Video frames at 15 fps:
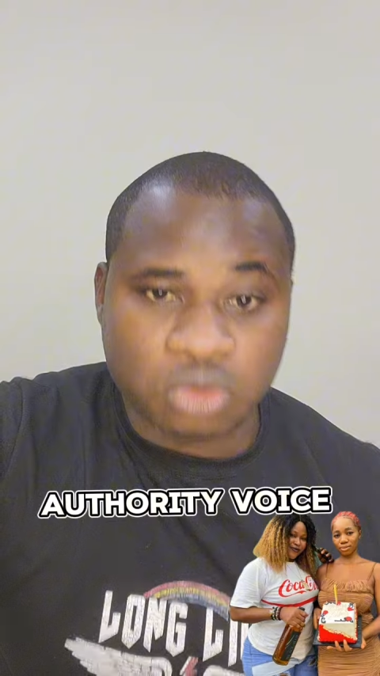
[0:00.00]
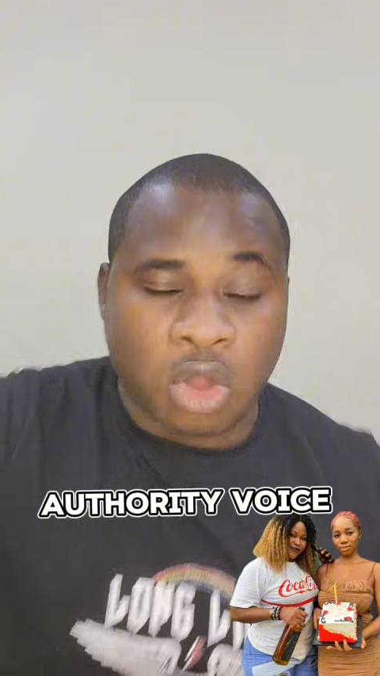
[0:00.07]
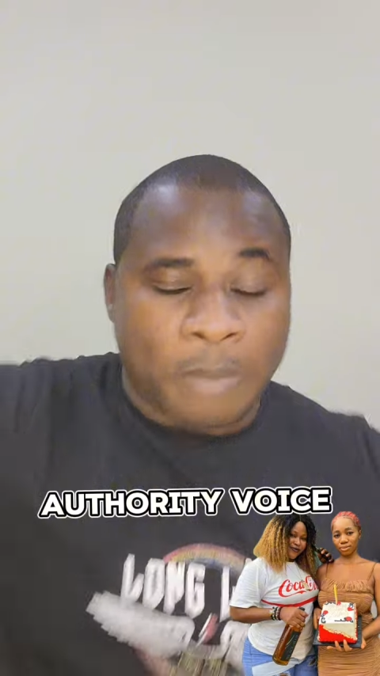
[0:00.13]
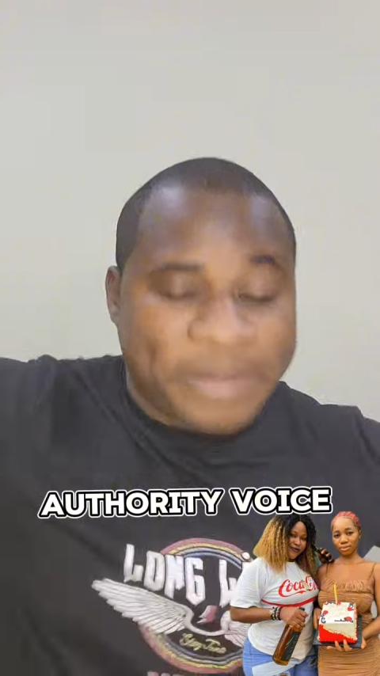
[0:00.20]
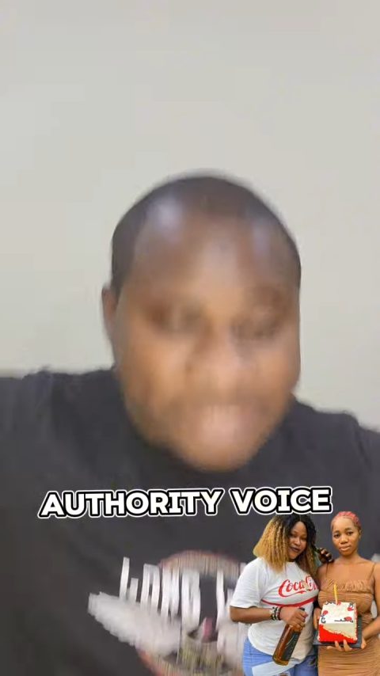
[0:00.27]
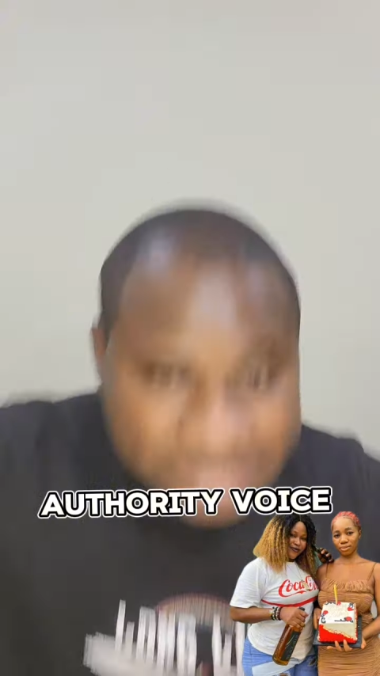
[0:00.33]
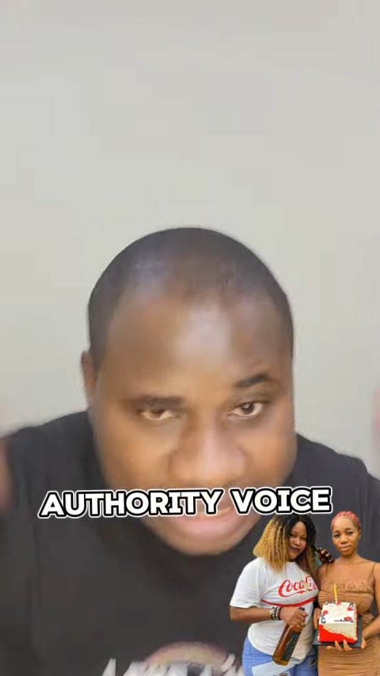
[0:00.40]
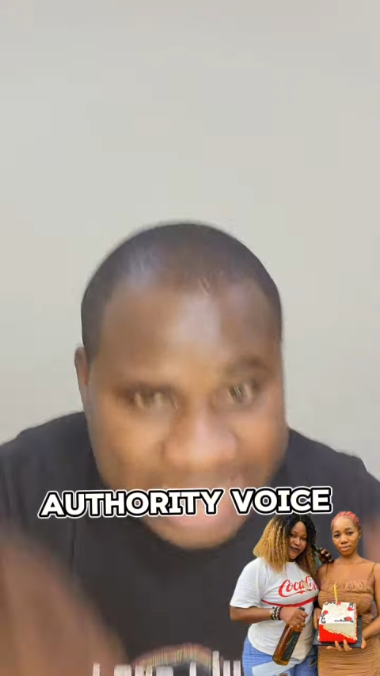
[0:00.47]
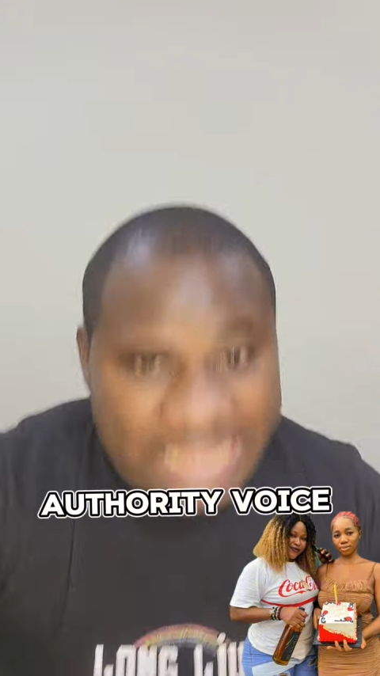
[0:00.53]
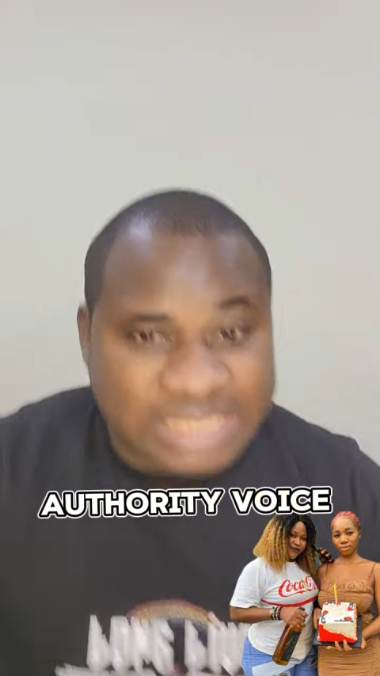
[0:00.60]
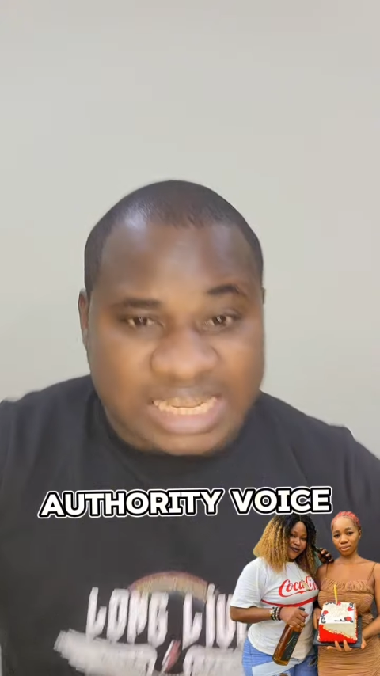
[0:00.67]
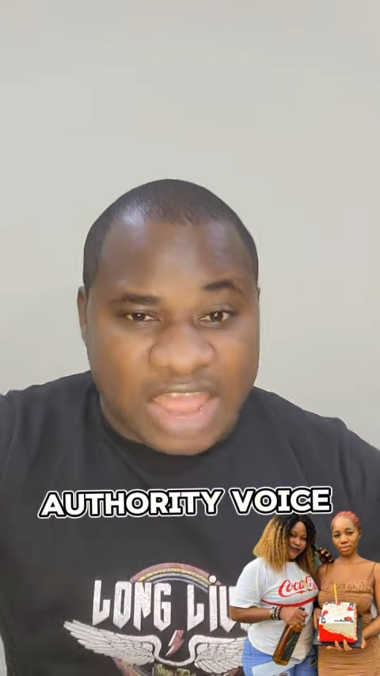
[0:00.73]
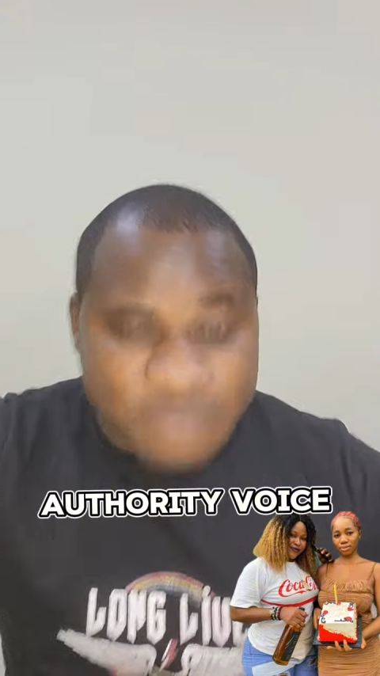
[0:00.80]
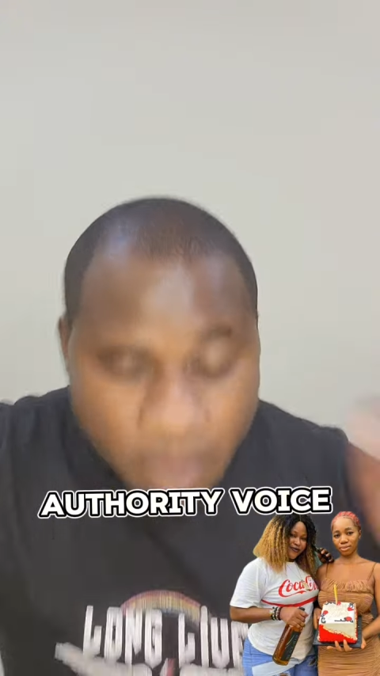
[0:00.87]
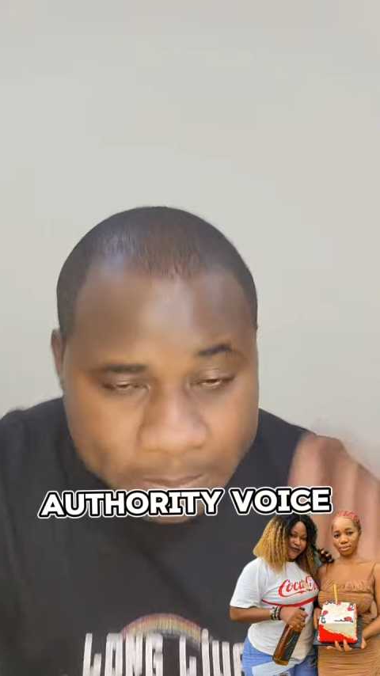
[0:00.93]
to
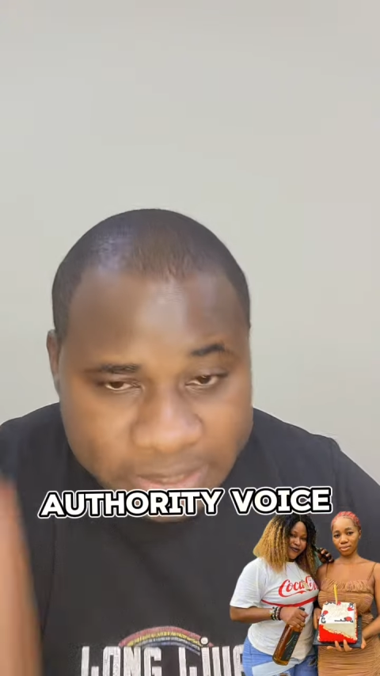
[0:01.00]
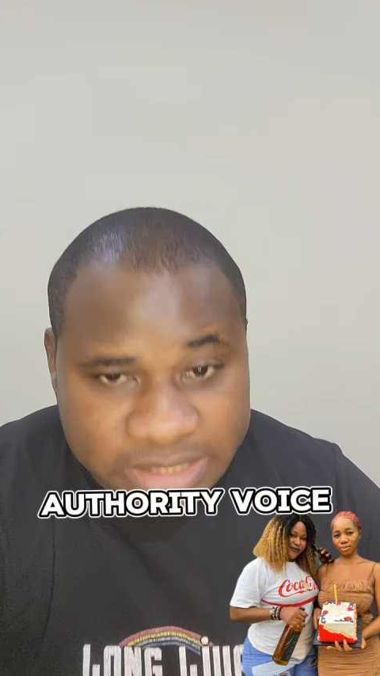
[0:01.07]
business, life of